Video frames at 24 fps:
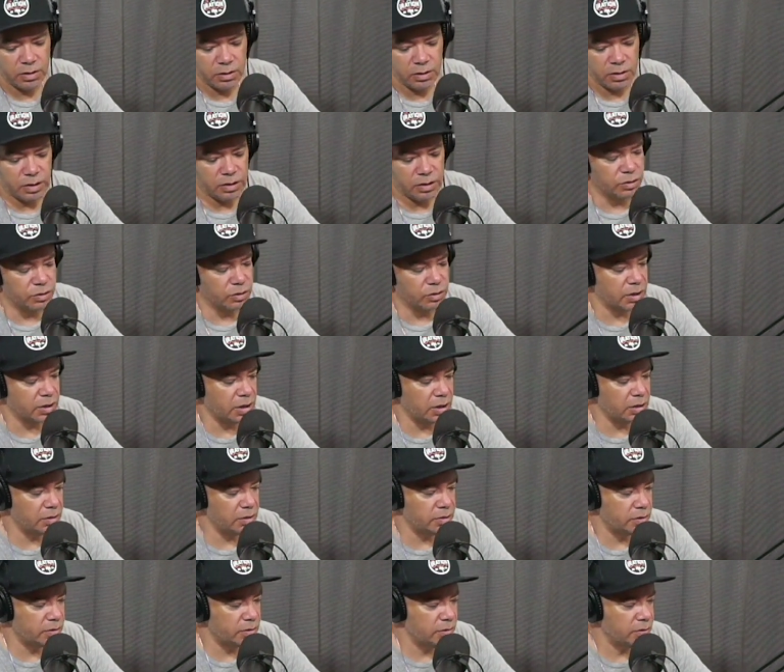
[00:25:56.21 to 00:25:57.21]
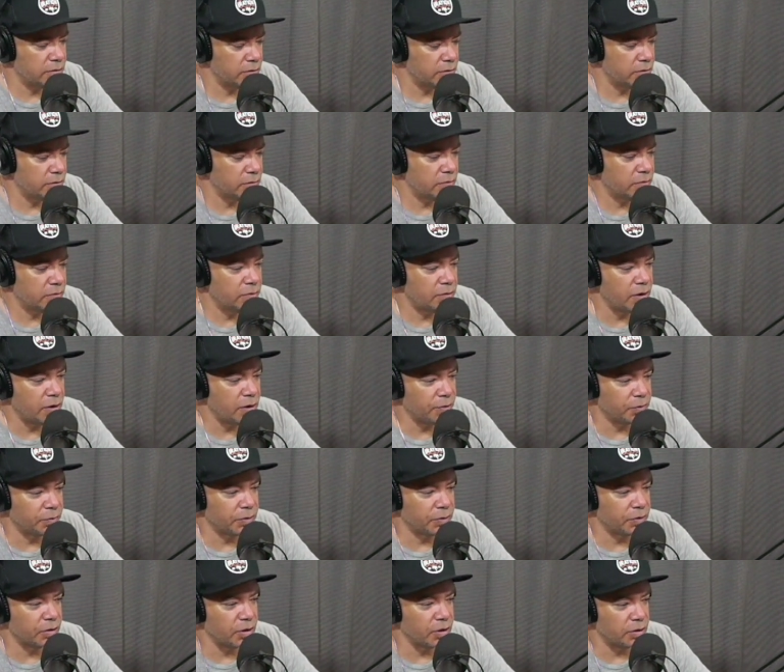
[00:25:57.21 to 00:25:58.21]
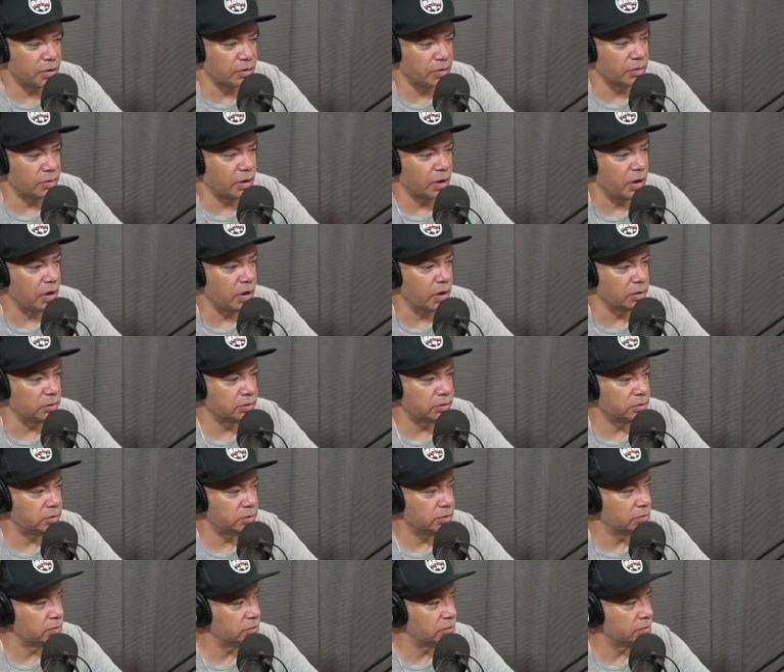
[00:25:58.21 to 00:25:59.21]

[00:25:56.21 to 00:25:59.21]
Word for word: in your case, everyone thought you were lost. lost.